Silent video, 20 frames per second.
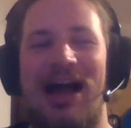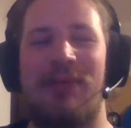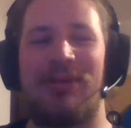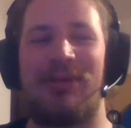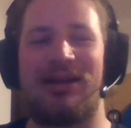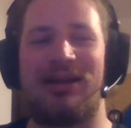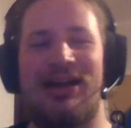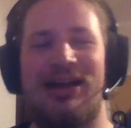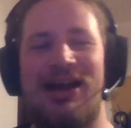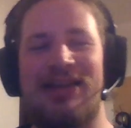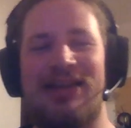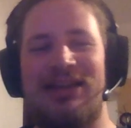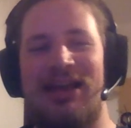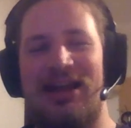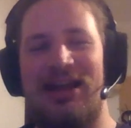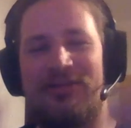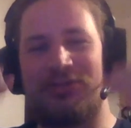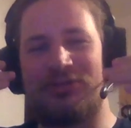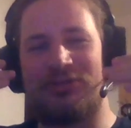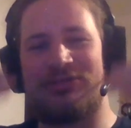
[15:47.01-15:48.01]
a guide. I
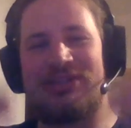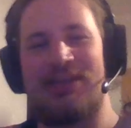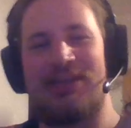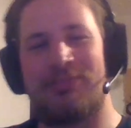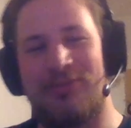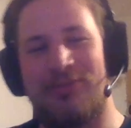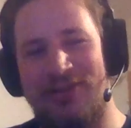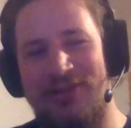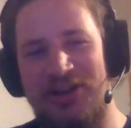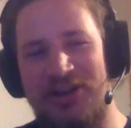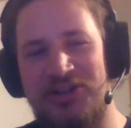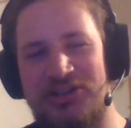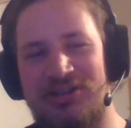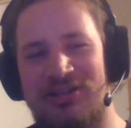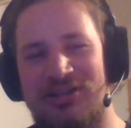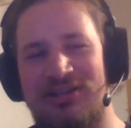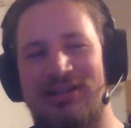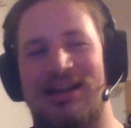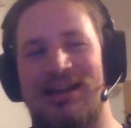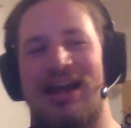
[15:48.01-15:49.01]
have to stay
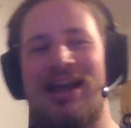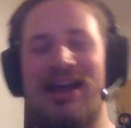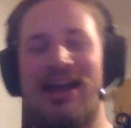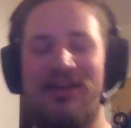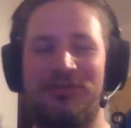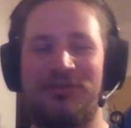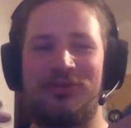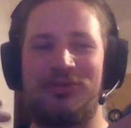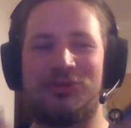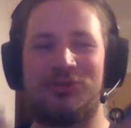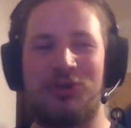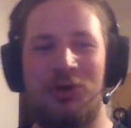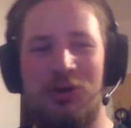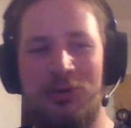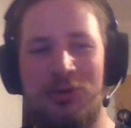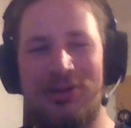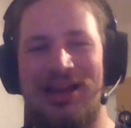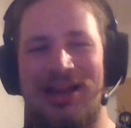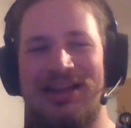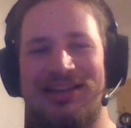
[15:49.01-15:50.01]
professional. I have to show
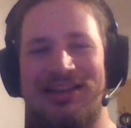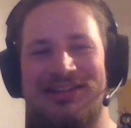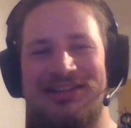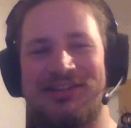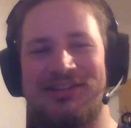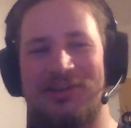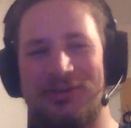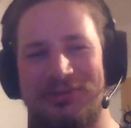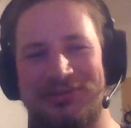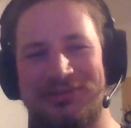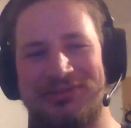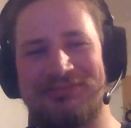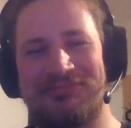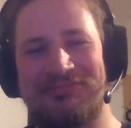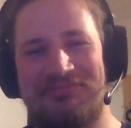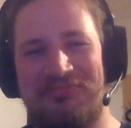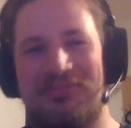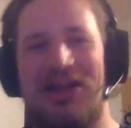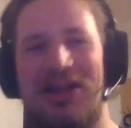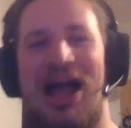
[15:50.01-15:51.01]
like
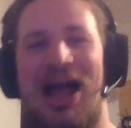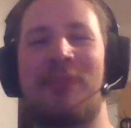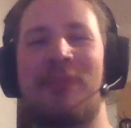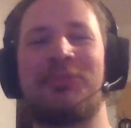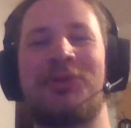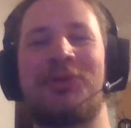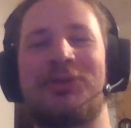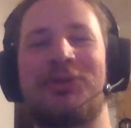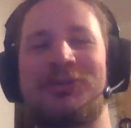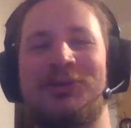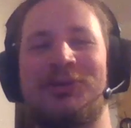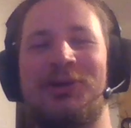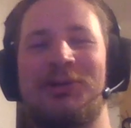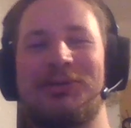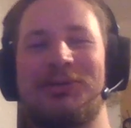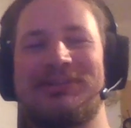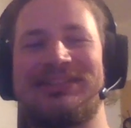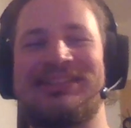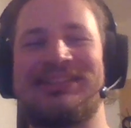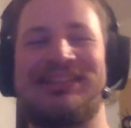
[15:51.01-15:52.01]
I'm not
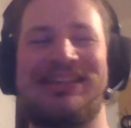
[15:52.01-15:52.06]
cold.